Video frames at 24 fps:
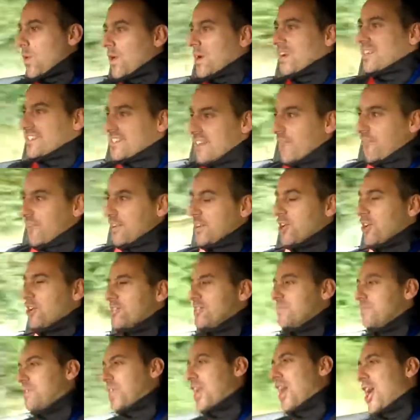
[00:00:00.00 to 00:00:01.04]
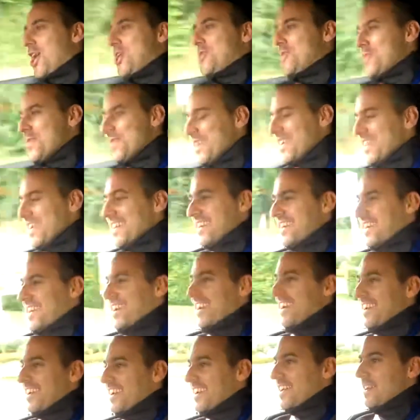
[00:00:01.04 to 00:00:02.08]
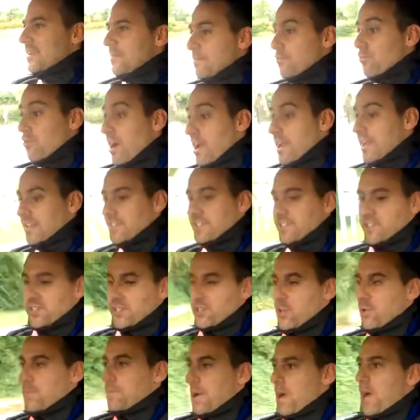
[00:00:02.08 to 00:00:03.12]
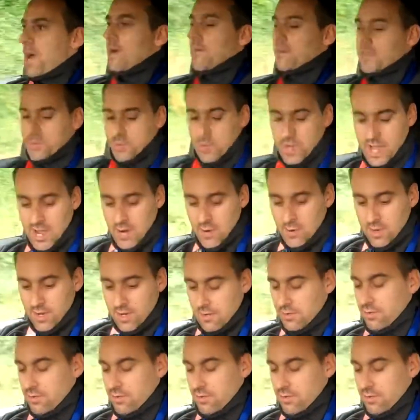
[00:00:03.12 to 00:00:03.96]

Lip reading: It's definitely got some go. Brakes are superb as well.